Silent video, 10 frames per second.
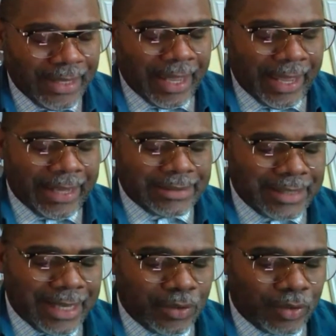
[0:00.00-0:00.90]
I asked
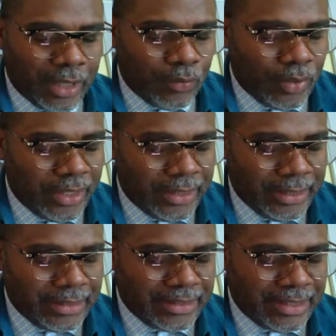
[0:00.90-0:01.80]
God, okay, what
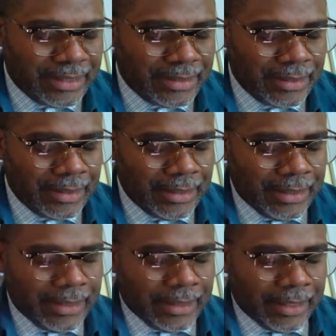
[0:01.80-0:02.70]
is this?
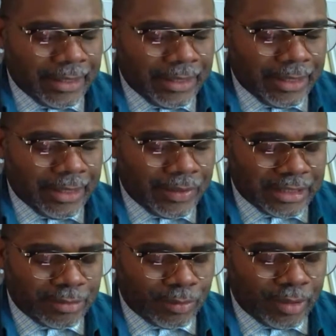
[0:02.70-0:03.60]
Another
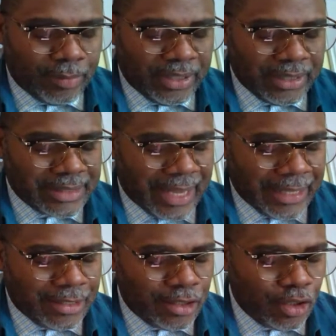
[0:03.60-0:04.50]
the testimony
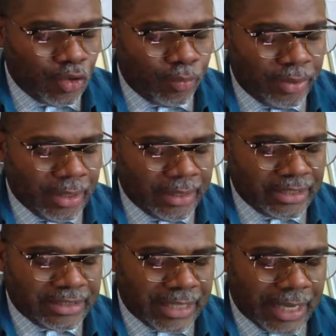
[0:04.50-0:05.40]
because I know
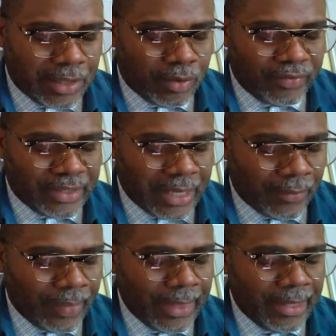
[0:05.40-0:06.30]
beyond a shadow of a
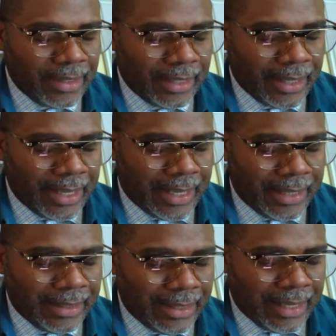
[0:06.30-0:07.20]
doubt that
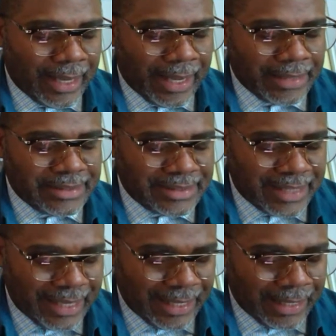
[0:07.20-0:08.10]
God has his
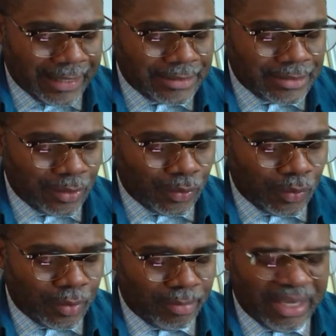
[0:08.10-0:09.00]
hands
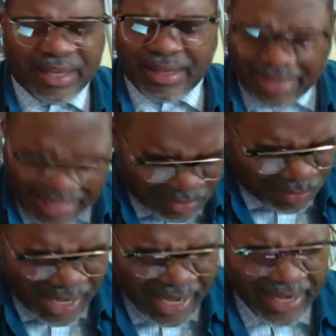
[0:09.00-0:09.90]
on me. That's
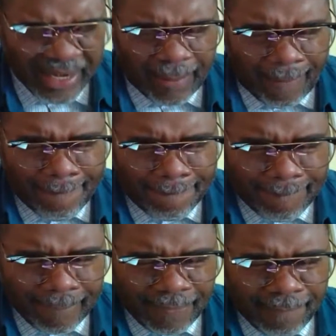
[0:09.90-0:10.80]
right.
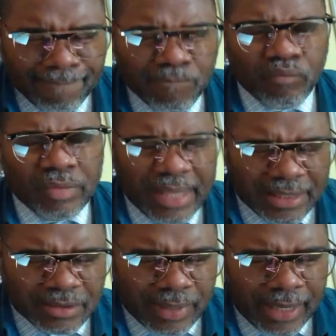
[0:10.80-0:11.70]

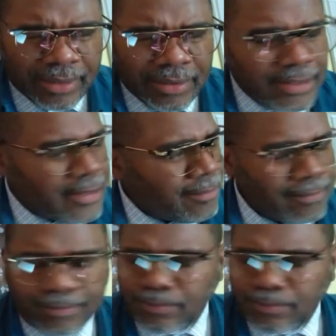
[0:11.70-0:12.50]
That's right. Listen.